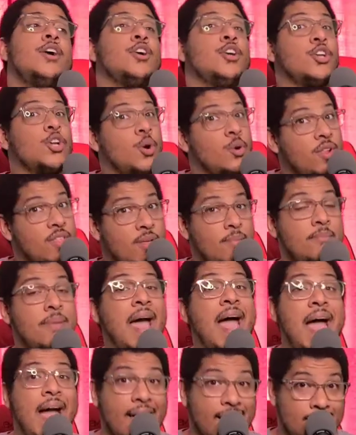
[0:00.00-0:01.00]
Go to the
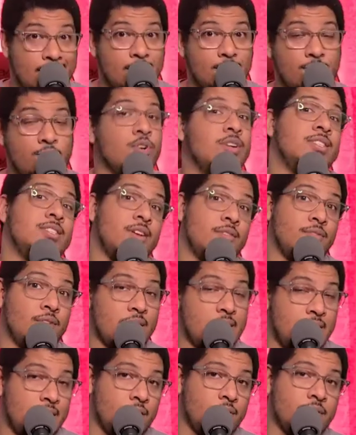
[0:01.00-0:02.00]
back for a different
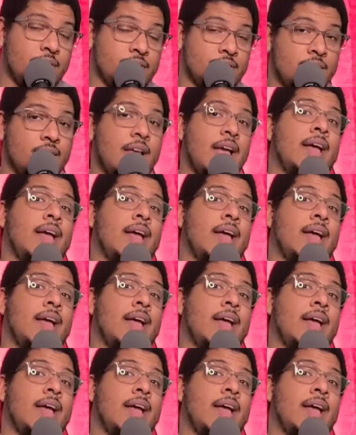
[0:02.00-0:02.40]
kind of reason,